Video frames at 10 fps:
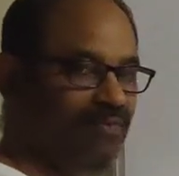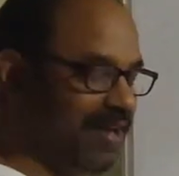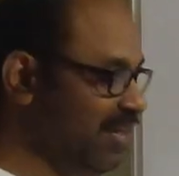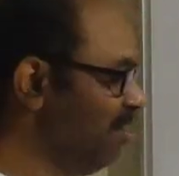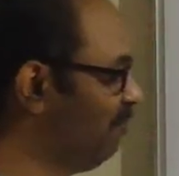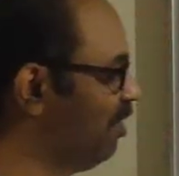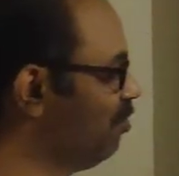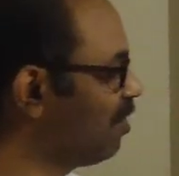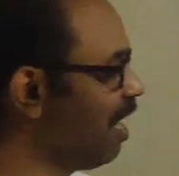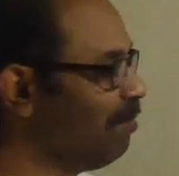Whenever
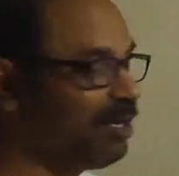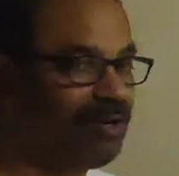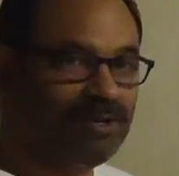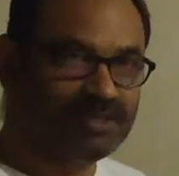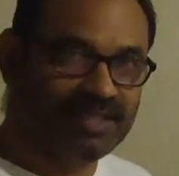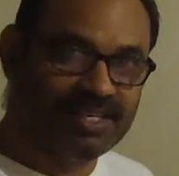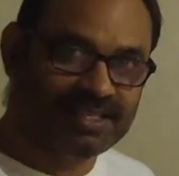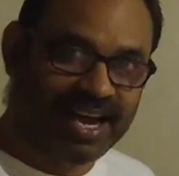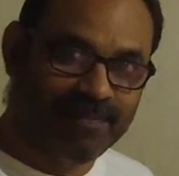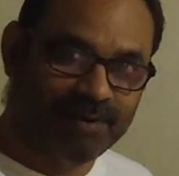you come across
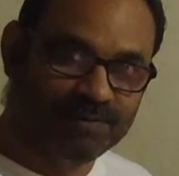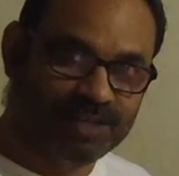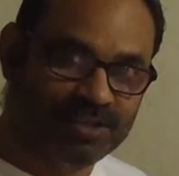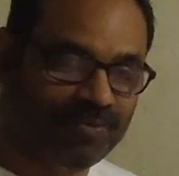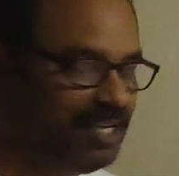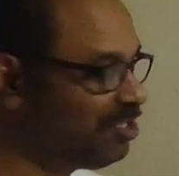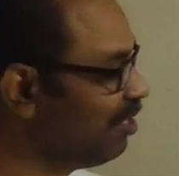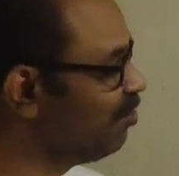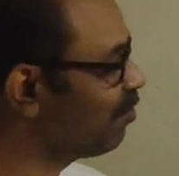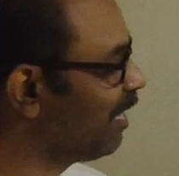this type of
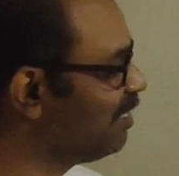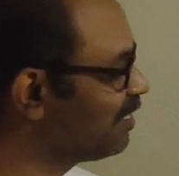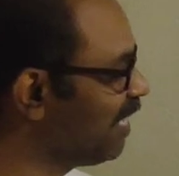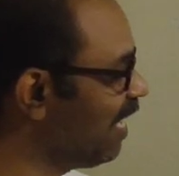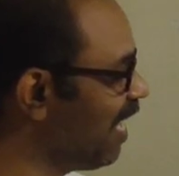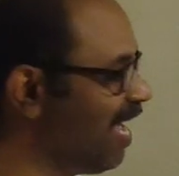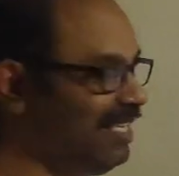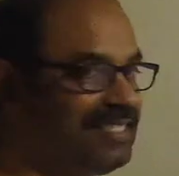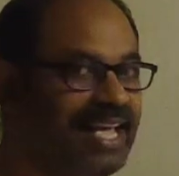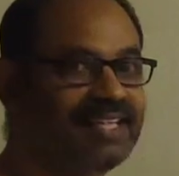situation, you can say
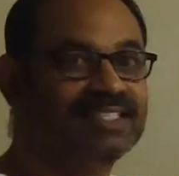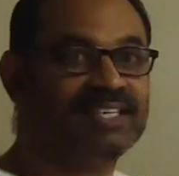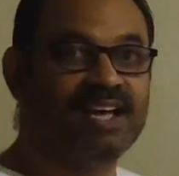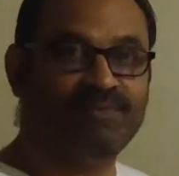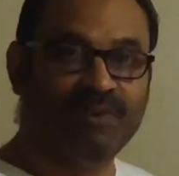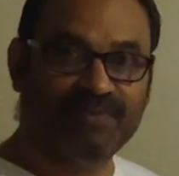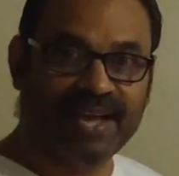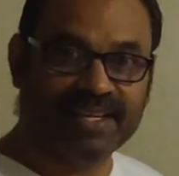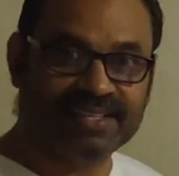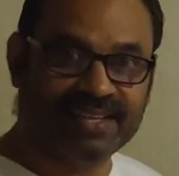A is HCF of
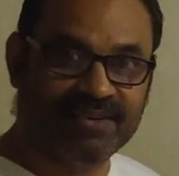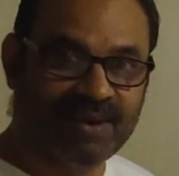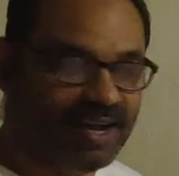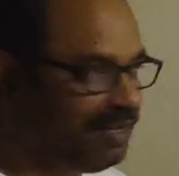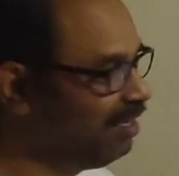x and y.